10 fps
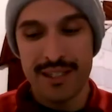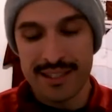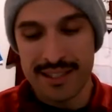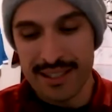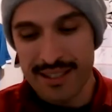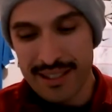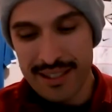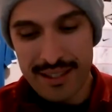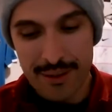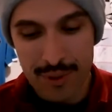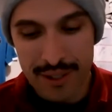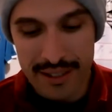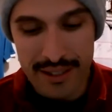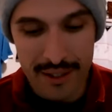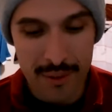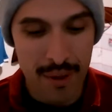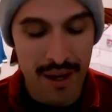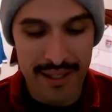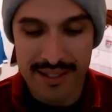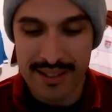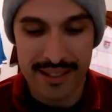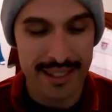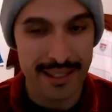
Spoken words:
It's a really good box,